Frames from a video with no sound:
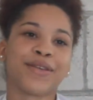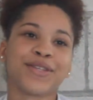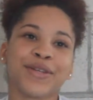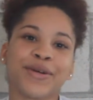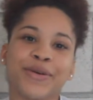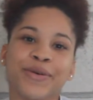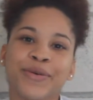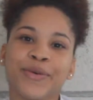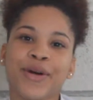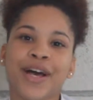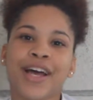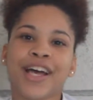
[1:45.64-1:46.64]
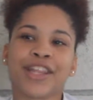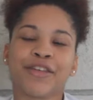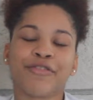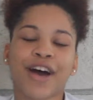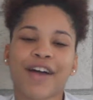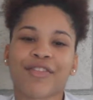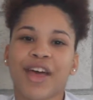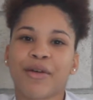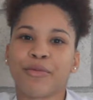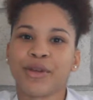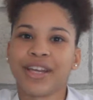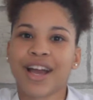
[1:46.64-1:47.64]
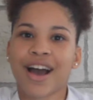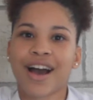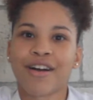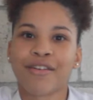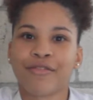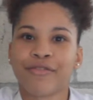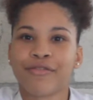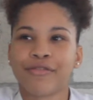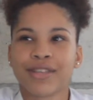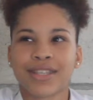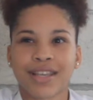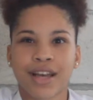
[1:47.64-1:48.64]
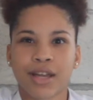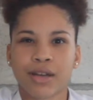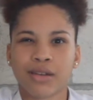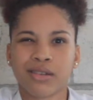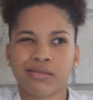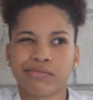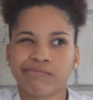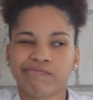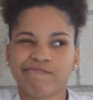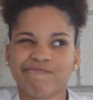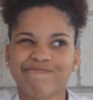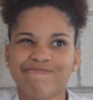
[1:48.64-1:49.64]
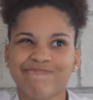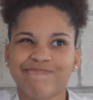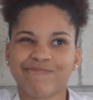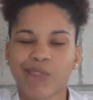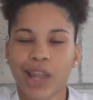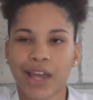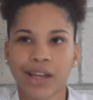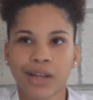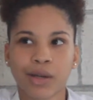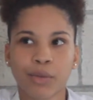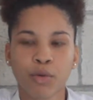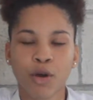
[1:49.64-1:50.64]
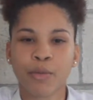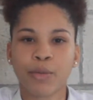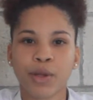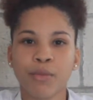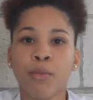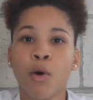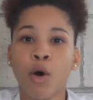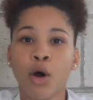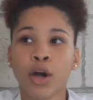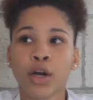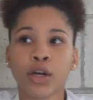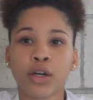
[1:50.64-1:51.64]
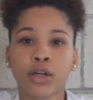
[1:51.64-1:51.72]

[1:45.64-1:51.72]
So the fact that we have sun, like, probably more